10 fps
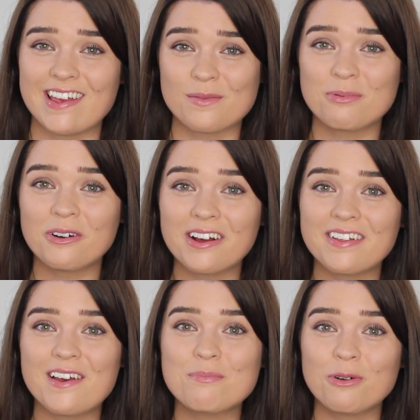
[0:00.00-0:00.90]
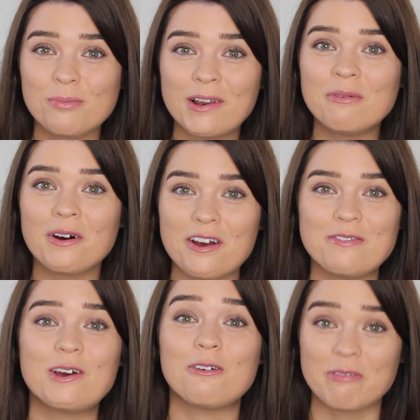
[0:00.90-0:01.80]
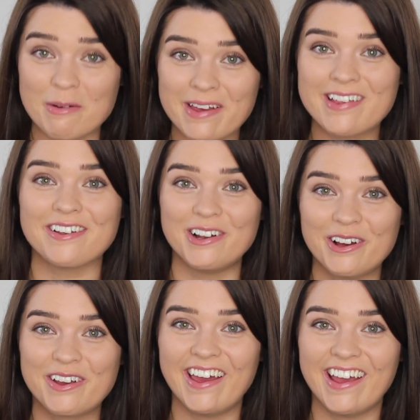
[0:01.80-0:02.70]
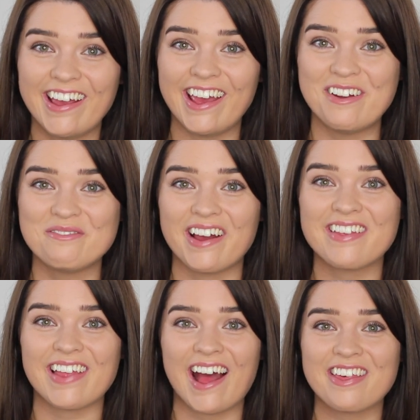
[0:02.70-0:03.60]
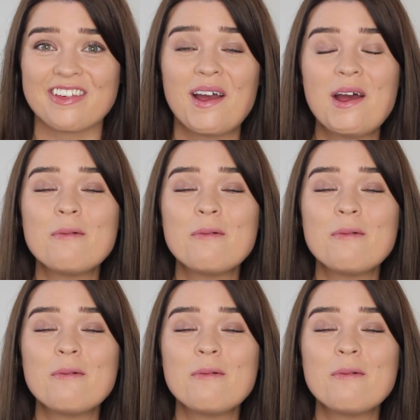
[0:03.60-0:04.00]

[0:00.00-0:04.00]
is a product that is probably one of the grimmest looking in my stash,